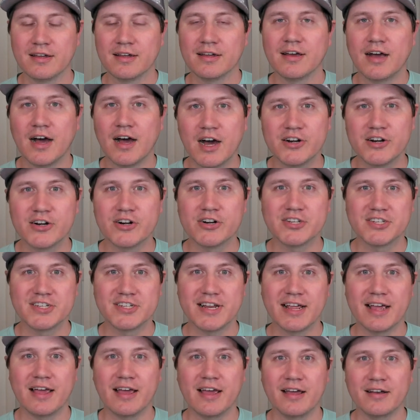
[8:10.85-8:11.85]

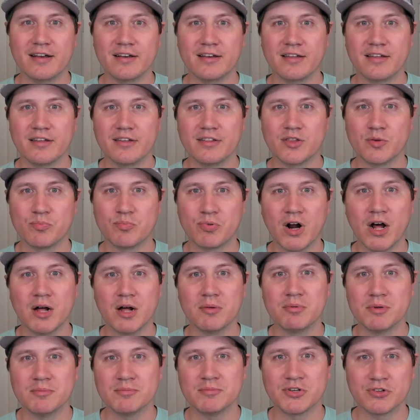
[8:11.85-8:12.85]
Understand the
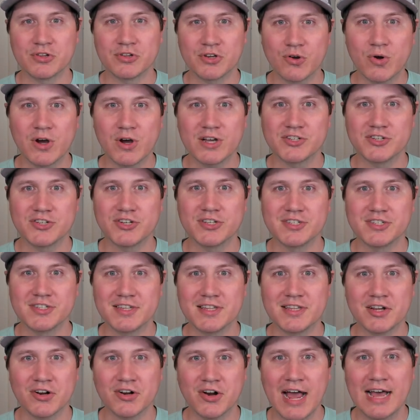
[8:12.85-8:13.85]
problems or the questions that
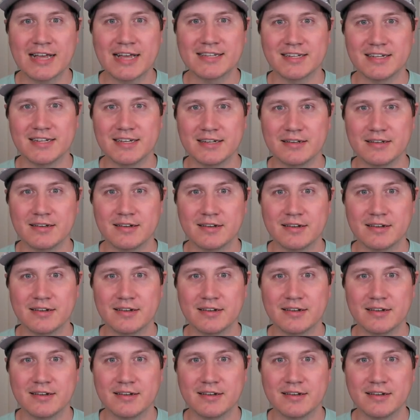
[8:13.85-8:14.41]
they're asking.